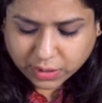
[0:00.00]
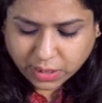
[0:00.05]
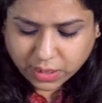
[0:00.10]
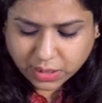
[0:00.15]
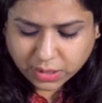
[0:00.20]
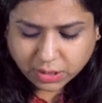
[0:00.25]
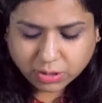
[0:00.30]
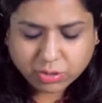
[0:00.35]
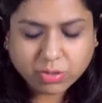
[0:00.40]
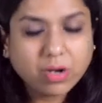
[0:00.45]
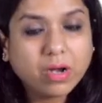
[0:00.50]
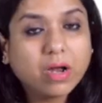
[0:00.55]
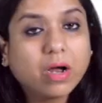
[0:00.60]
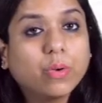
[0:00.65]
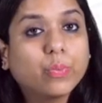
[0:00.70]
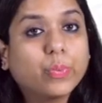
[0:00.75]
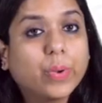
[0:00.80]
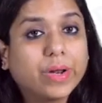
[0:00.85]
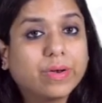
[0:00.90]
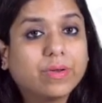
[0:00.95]
These three
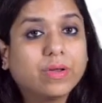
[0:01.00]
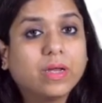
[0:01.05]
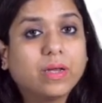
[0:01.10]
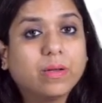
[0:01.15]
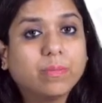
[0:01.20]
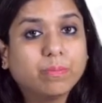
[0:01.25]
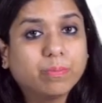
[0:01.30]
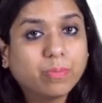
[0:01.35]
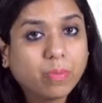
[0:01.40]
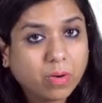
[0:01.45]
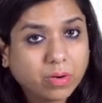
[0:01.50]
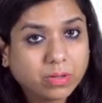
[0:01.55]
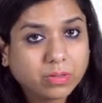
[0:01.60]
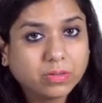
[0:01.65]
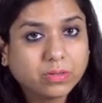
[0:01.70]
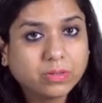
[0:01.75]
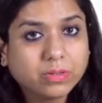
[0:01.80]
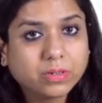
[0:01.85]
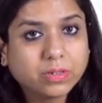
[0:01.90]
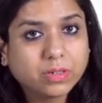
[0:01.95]
are very
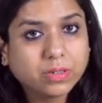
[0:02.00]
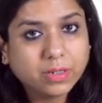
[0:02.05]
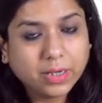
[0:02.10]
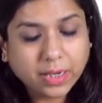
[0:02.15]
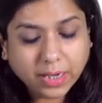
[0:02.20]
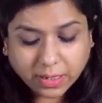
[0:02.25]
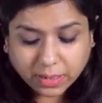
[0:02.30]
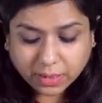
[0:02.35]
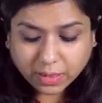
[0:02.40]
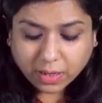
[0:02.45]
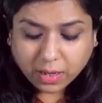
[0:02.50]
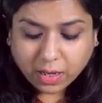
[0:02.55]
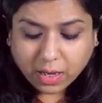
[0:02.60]
important, correct?